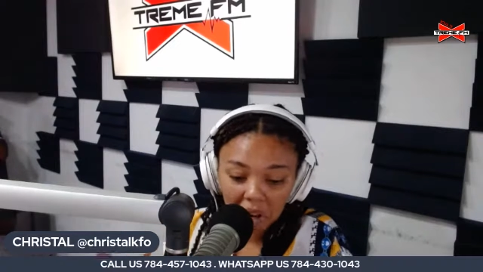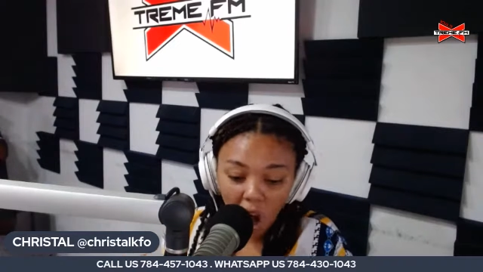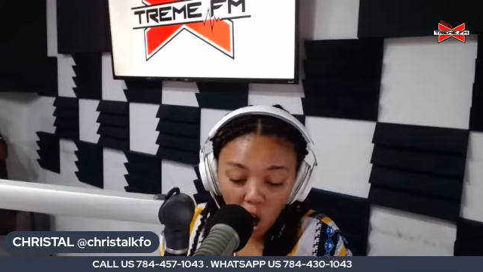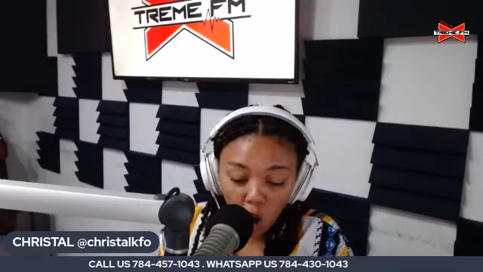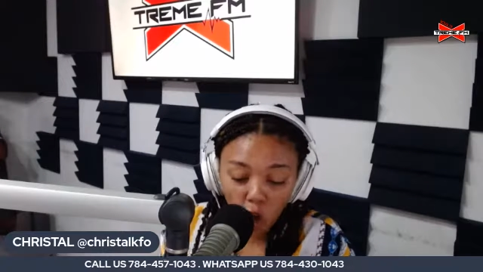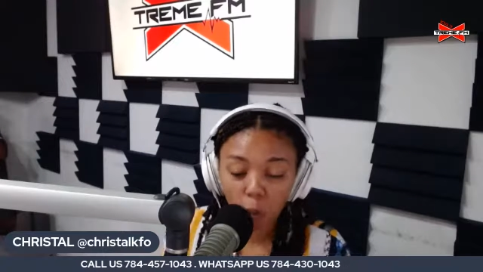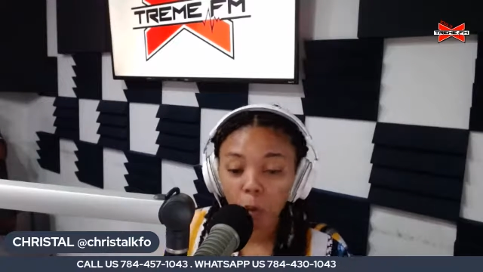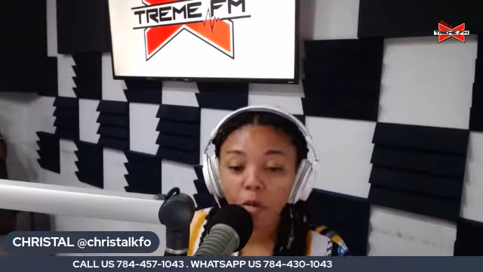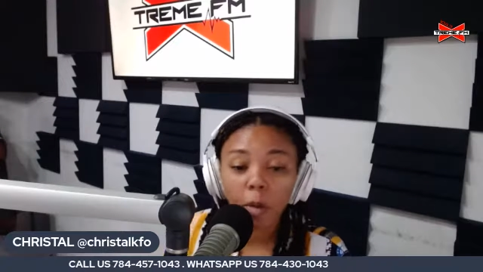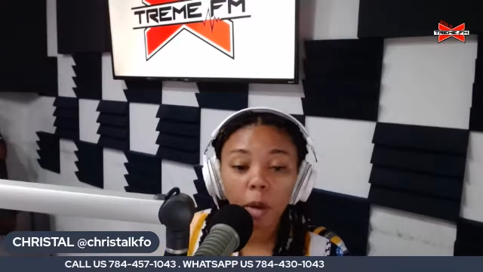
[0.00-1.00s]
a group
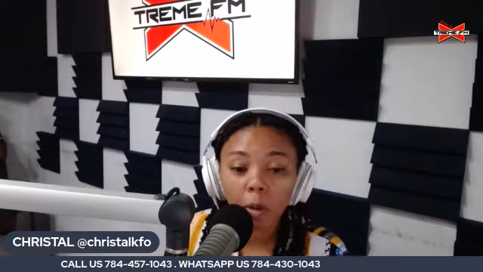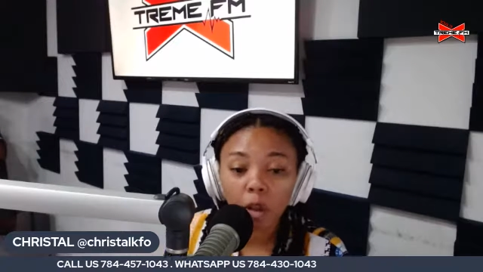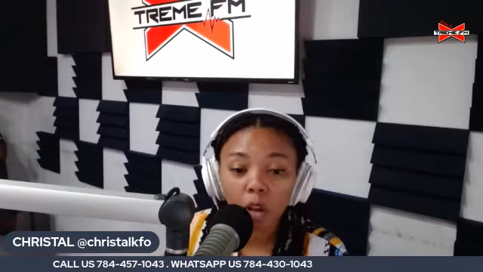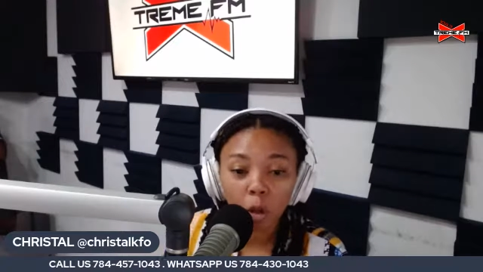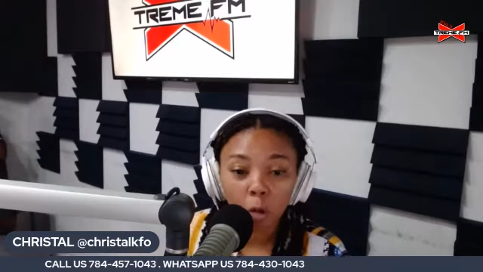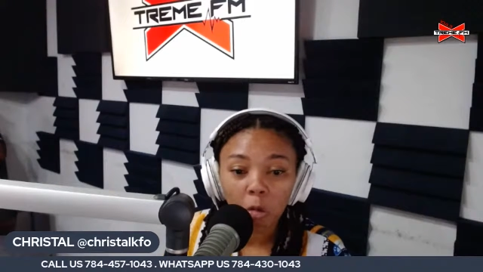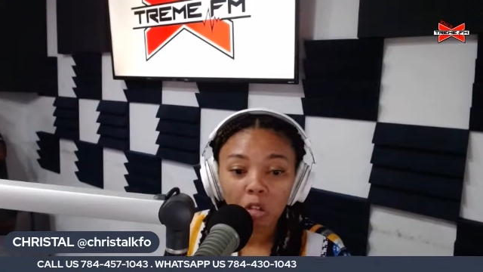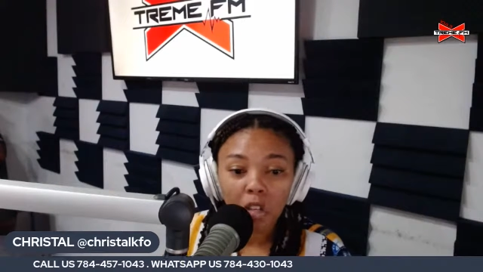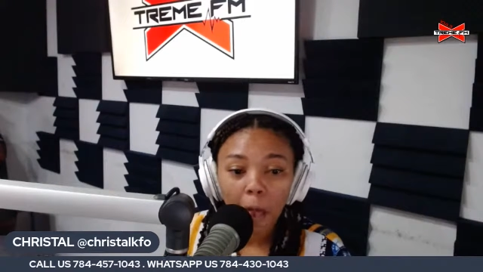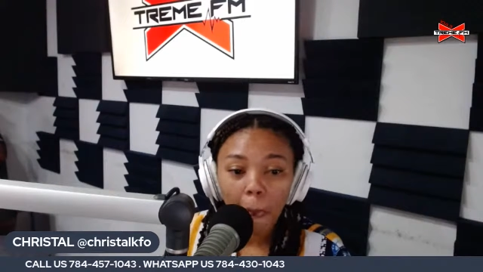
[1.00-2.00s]
of people could do?
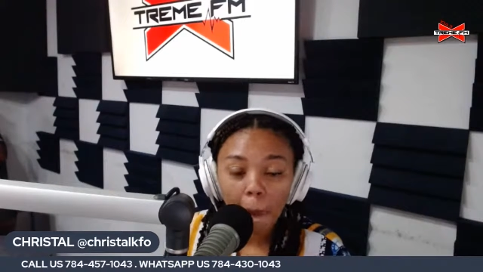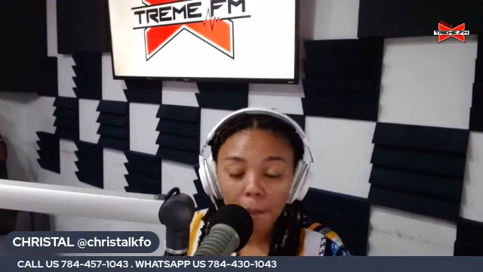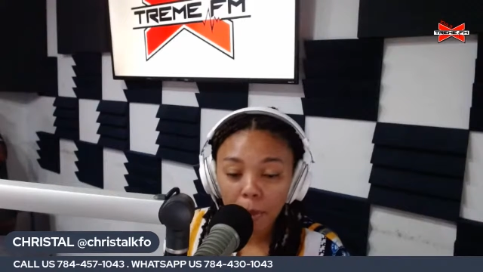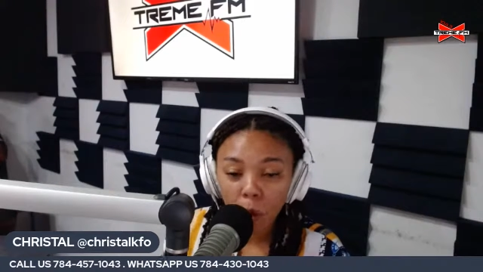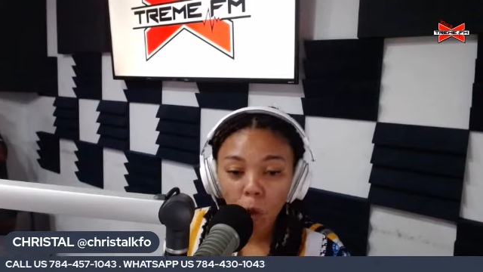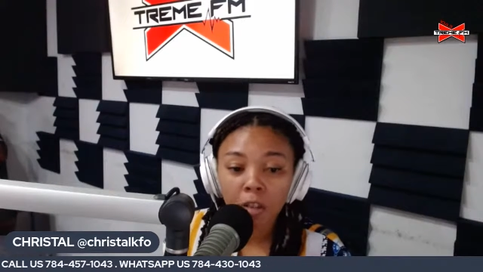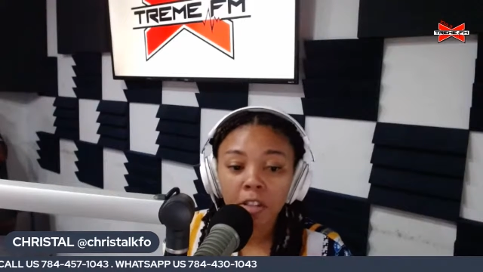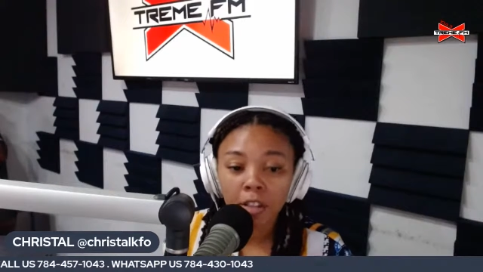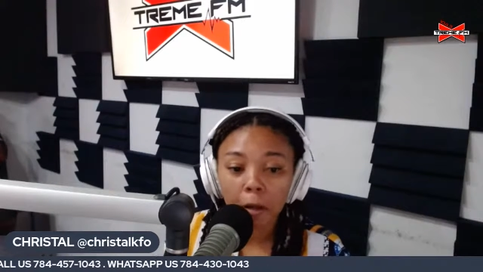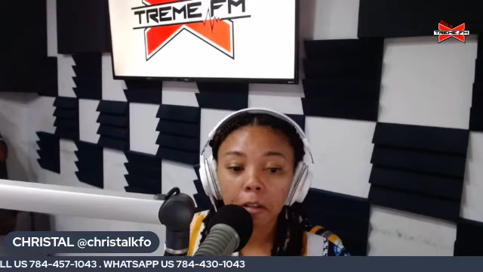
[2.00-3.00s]
Maybe one
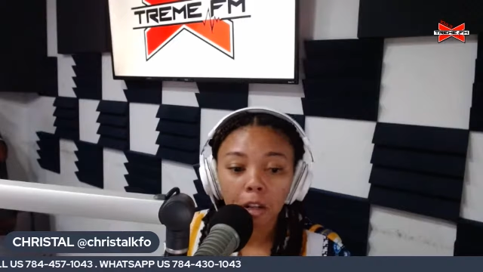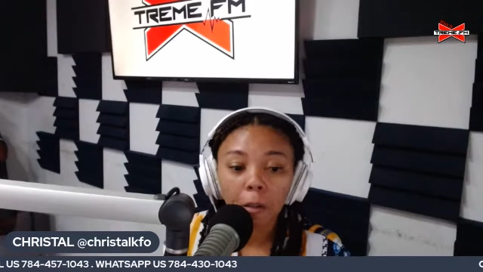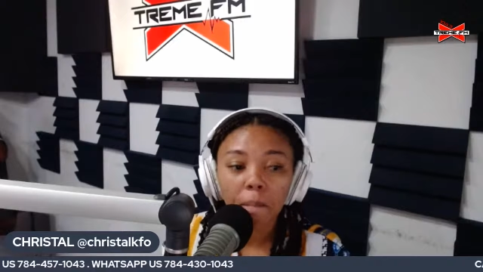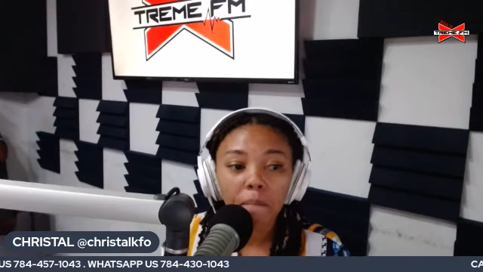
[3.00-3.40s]
sector?